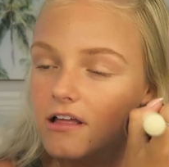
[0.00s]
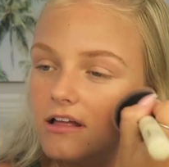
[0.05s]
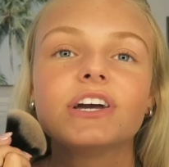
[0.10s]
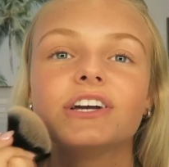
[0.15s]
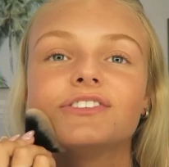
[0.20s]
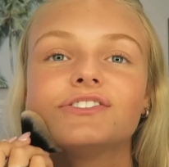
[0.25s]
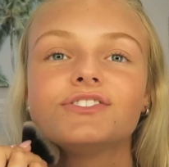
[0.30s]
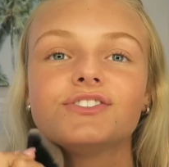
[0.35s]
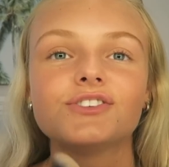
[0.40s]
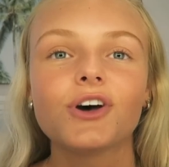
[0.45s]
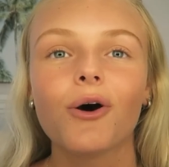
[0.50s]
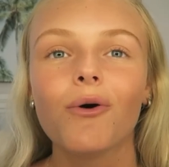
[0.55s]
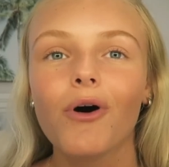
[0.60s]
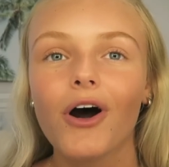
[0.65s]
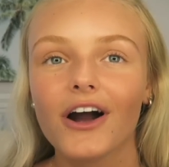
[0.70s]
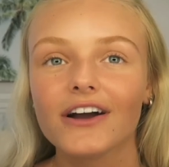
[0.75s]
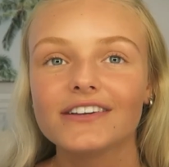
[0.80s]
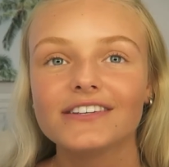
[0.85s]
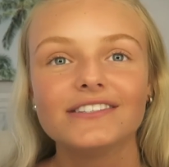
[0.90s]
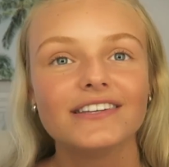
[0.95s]
It's so
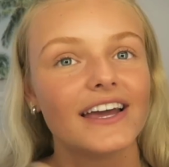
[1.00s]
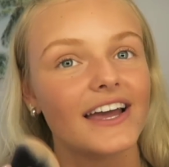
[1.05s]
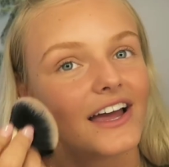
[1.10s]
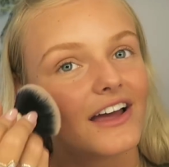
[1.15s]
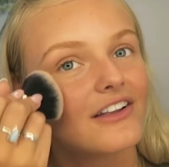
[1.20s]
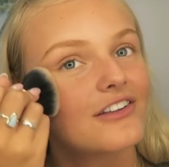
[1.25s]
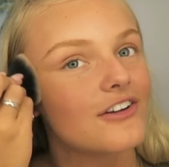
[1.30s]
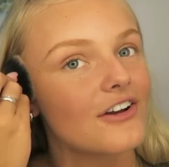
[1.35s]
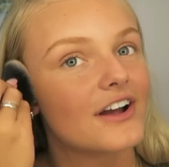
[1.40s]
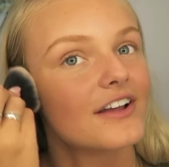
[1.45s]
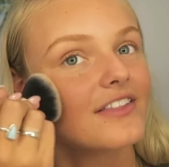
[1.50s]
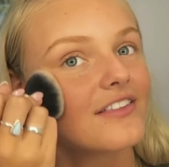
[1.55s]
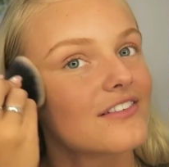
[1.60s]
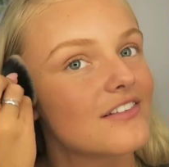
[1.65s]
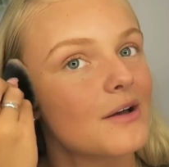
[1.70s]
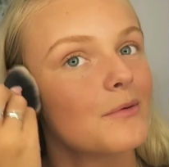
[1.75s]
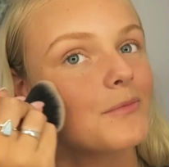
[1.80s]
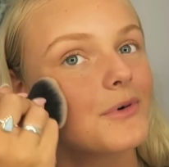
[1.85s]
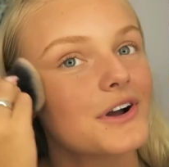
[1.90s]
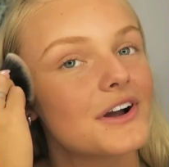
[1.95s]
hard to tan during the
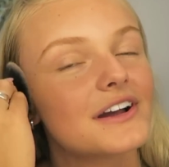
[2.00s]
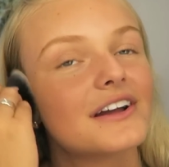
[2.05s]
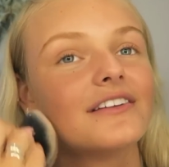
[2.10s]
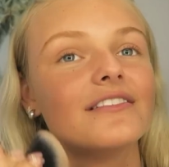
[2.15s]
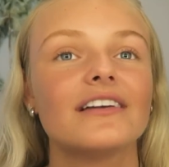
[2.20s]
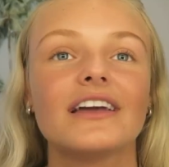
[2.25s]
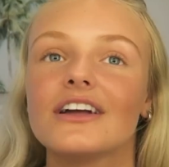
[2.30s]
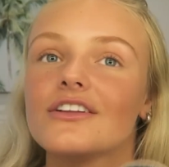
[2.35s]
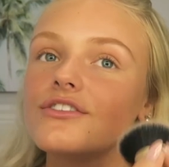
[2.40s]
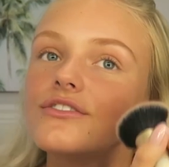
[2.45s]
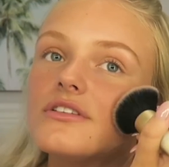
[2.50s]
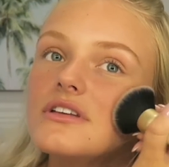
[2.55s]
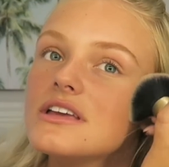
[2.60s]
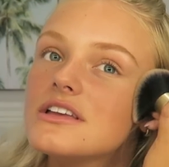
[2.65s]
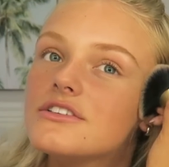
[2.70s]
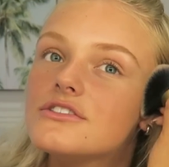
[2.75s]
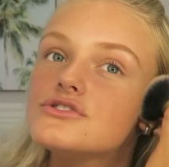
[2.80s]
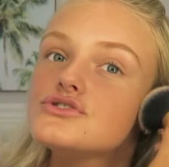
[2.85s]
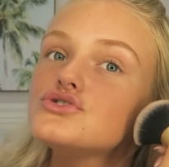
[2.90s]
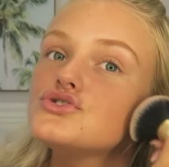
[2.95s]
summer because it gets
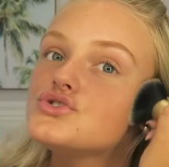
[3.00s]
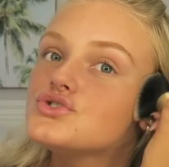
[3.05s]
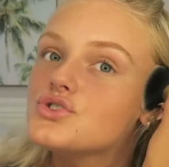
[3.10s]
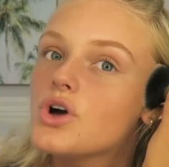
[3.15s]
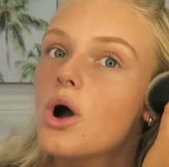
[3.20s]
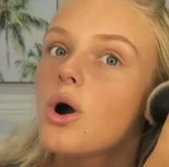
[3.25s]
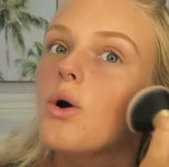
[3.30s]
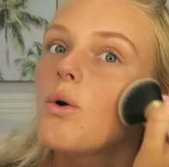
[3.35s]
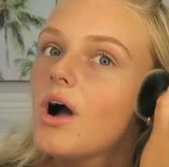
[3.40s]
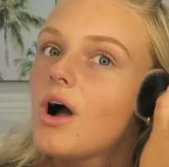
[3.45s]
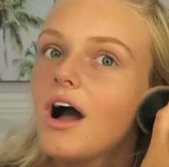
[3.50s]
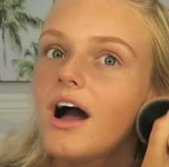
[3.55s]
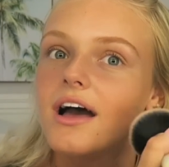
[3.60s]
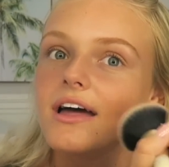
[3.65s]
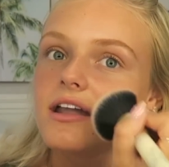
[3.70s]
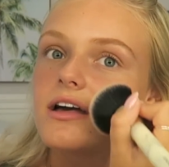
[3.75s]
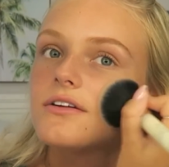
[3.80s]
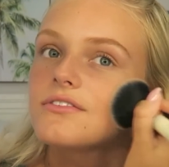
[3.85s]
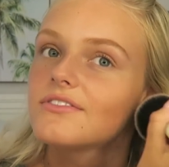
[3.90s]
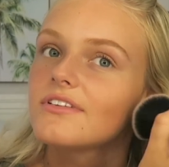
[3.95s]
so
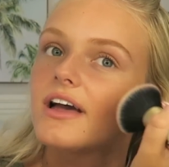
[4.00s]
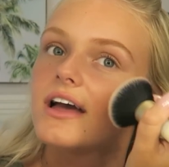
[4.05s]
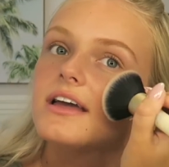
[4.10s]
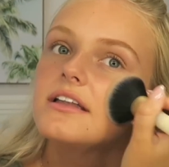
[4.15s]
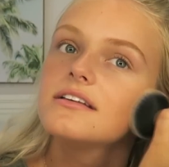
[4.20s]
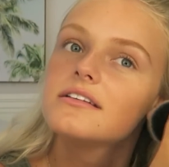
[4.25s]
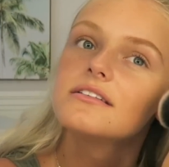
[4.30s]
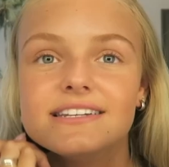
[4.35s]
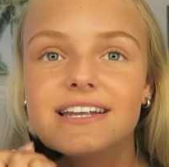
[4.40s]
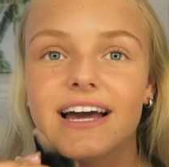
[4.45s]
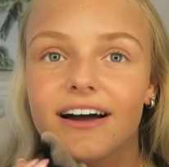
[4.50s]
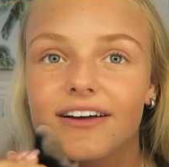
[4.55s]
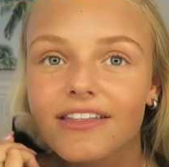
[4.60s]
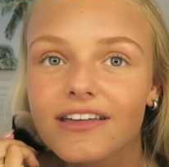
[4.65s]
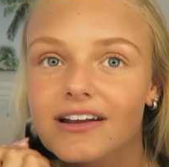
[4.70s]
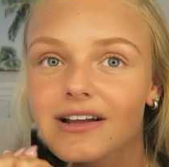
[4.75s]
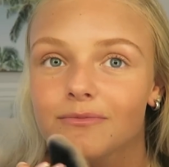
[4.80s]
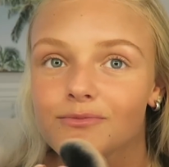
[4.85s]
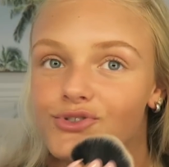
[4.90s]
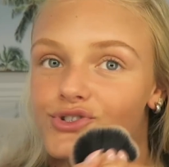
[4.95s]
hot outside. Now
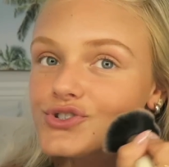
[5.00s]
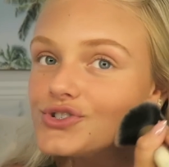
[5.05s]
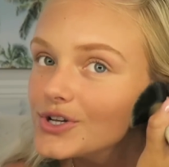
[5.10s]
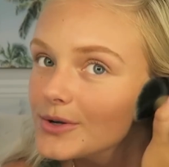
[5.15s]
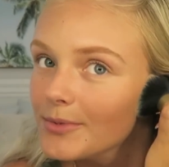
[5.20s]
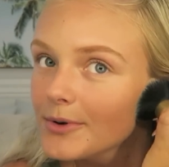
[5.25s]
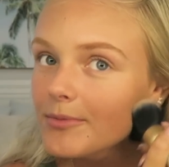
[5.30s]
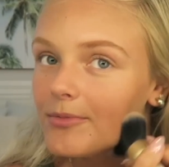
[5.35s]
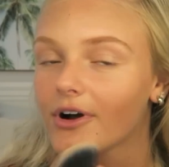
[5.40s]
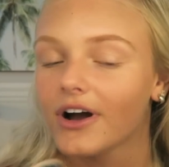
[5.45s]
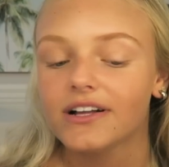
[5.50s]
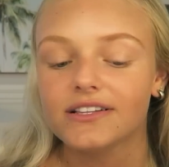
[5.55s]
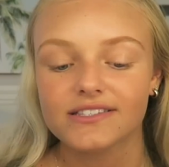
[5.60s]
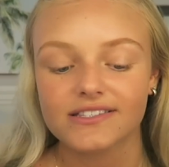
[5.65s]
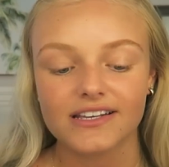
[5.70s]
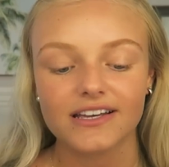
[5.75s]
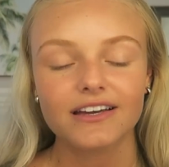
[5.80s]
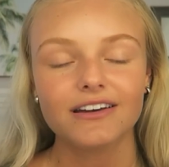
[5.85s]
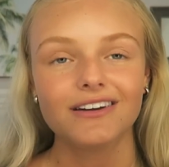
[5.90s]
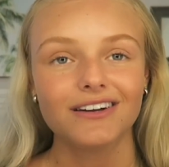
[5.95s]
that I'm super
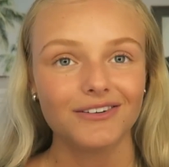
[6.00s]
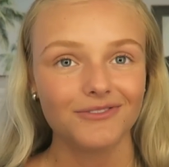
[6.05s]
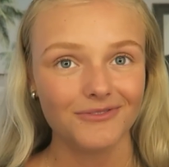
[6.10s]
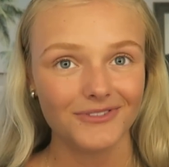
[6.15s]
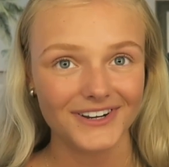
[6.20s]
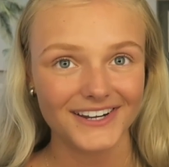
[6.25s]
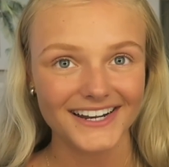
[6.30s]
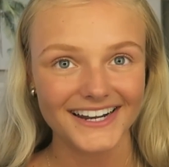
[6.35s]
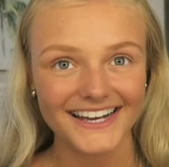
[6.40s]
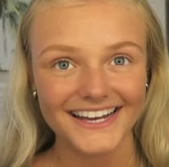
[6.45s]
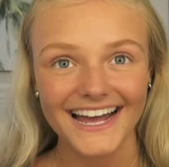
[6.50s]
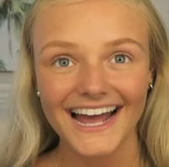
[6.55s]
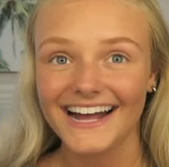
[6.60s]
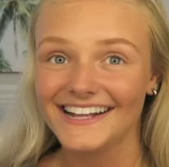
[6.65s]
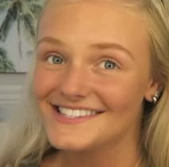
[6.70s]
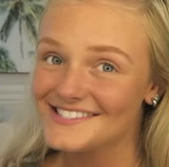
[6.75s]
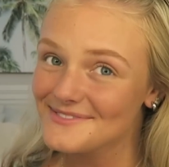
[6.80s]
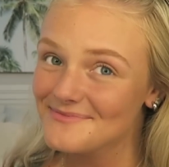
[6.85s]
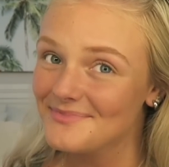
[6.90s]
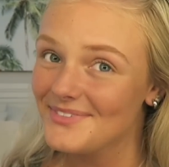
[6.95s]
bronzy, we're gonna
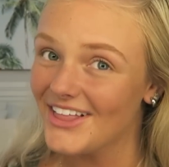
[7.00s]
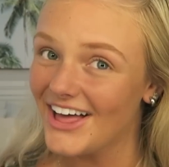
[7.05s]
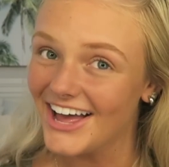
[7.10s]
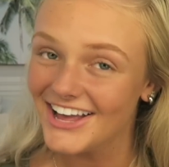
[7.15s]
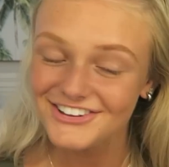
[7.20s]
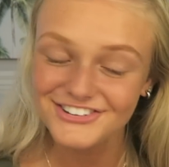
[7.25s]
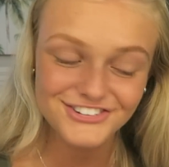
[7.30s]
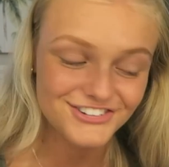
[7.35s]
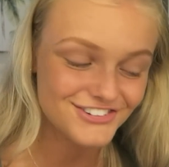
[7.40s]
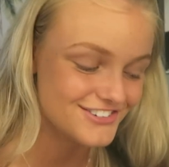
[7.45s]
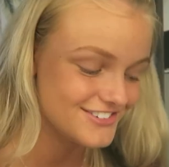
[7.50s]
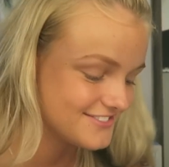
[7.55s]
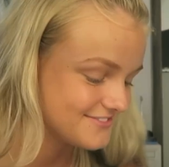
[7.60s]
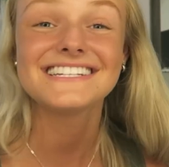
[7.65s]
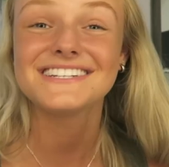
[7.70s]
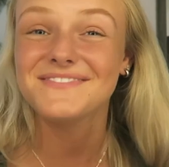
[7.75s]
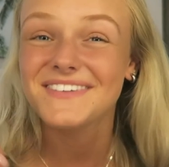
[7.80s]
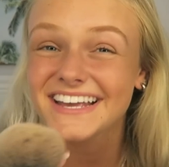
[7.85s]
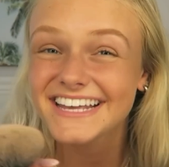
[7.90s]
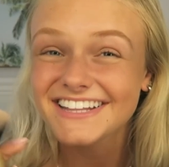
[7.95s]
add some blush
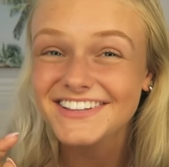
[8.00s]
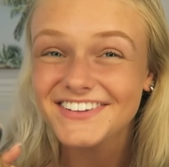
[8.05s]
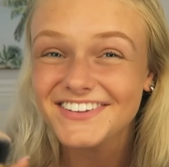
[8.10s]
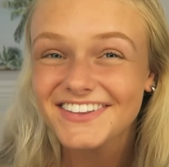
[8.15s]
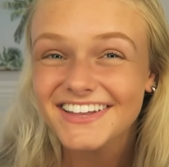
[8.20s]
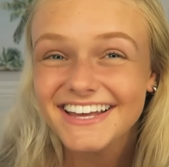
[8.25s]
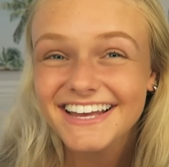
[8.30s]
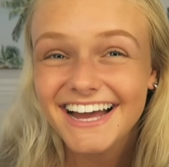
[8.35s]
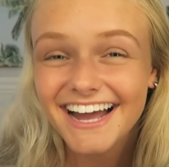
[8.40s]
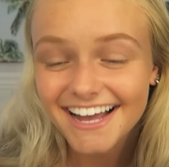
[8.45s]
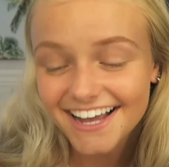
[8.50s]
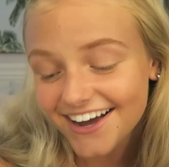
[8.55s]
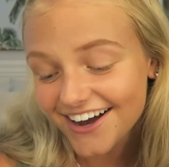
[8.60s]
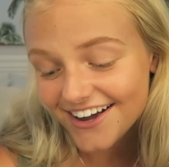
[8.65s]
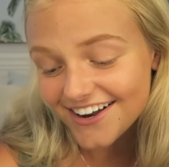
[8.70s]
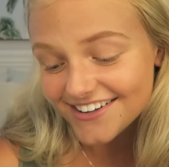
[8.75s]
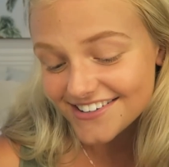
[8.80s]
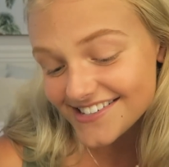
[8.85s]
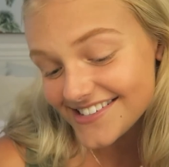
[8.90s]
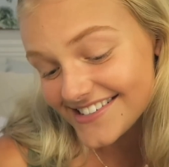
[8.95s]
to make it look like I
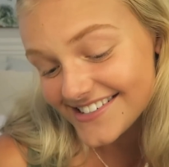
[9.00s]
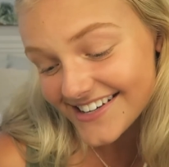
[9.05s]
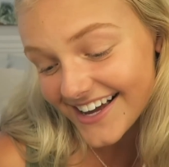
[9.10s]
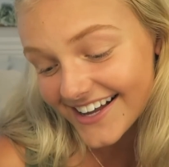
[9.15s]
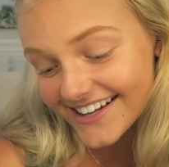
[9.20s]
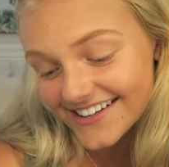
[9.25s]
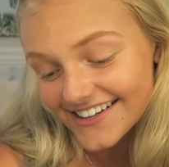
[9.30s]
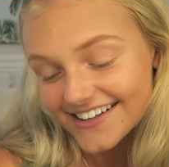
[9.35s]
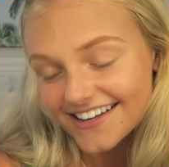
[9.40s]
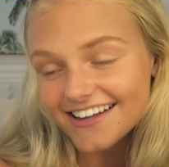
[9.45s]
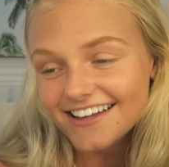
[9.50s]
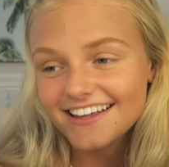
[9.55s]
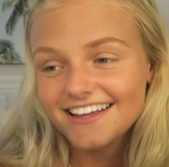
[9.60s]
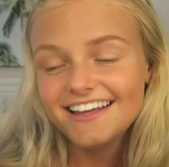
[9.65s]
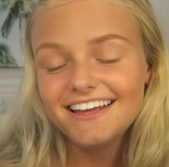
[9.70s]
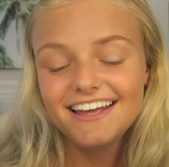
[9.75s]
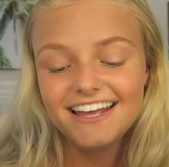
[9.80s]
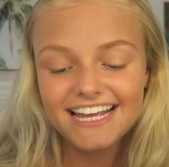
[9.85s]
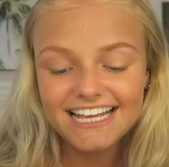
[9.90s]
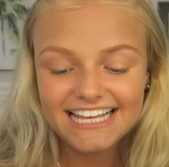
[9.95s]
got a
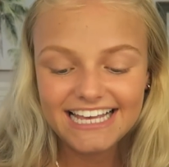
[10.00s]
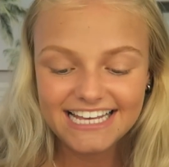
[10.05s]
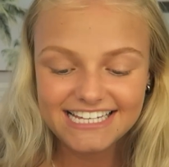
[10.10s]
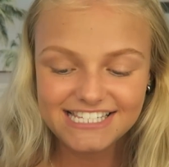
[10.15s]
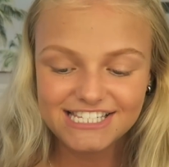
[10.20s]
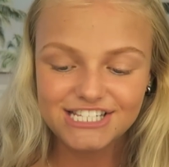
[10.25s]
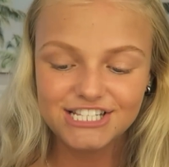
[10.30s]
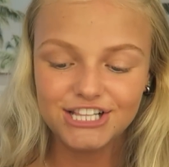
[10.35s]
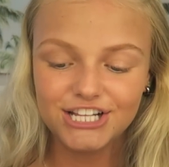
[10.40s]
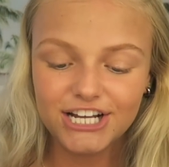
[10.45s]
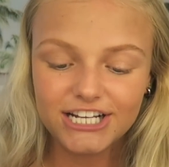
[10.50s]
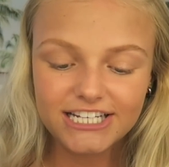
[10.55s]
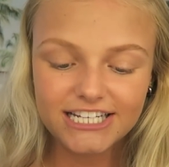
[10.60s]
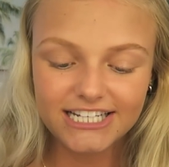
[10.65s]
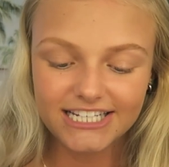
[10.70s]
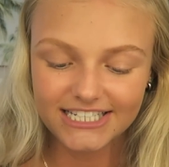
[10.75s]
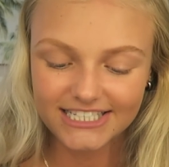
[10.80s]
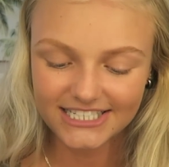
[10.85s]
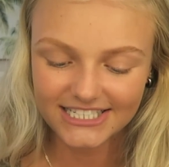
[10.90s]
sun-kissed look.